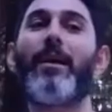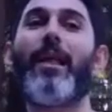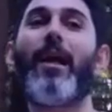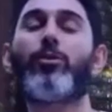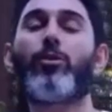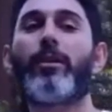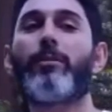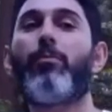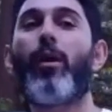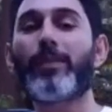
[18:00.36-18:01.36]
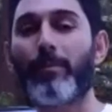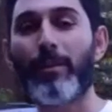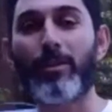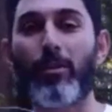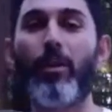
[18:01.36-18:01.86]
allows her to like blossom
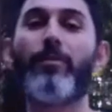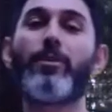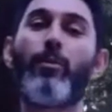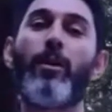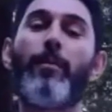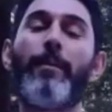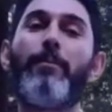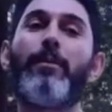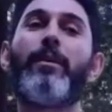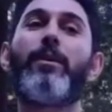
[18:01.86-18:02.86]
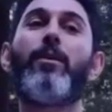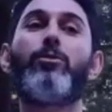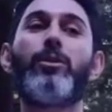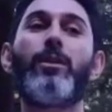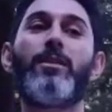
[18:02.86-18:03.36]
into love as well, by being like, oh
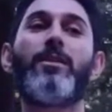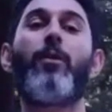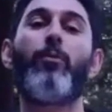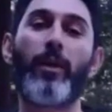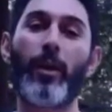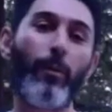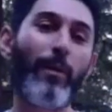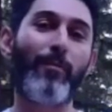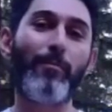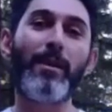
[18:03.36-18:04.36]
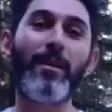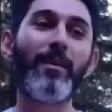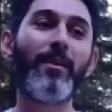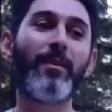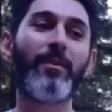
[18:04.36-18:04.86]
shit, he's not running away from me,
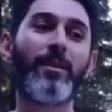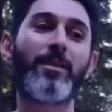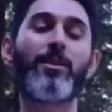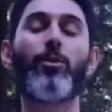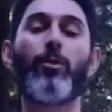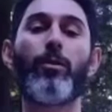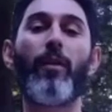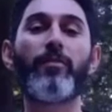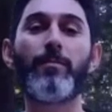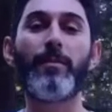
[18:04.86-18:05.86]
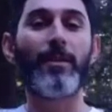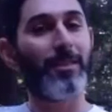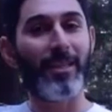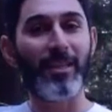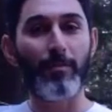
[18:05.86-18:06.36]
he still loves me and
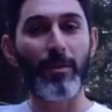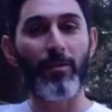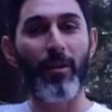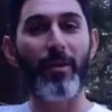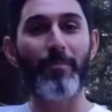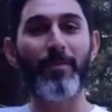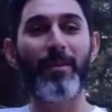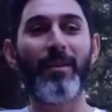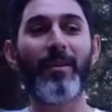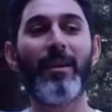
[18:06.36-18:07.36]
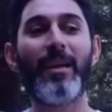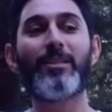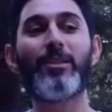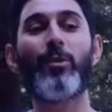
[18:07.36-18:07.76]
sees me, right? And so